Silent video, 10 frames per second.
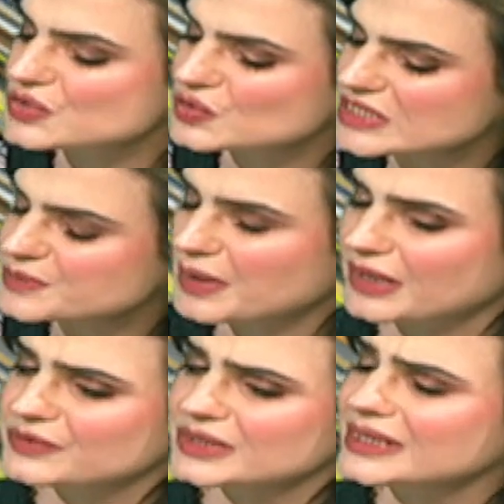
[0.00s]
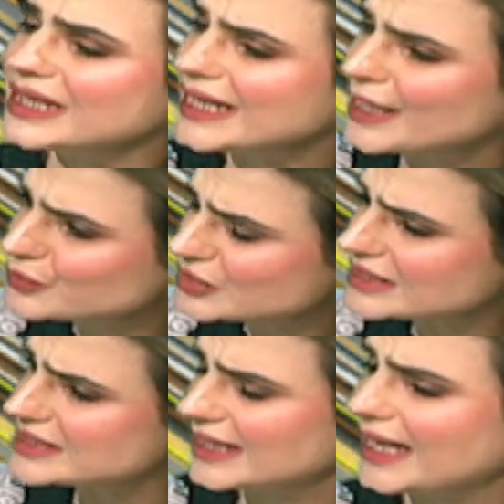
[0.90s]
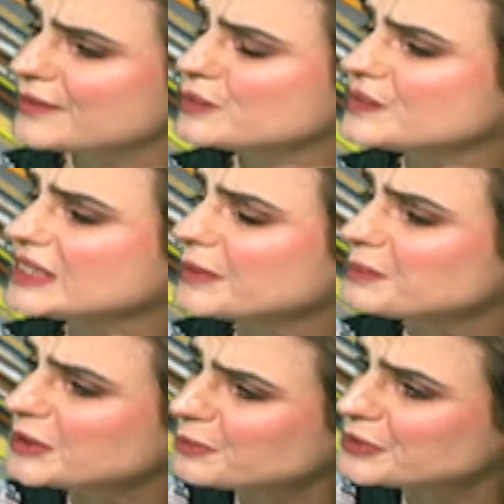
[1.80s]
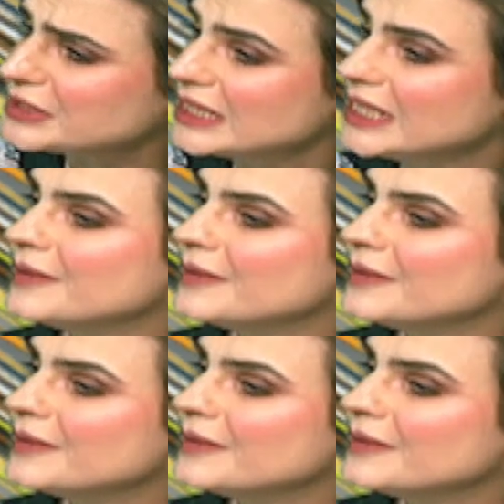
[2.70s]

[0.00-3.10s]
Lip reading: street power, the clout that they have over their people,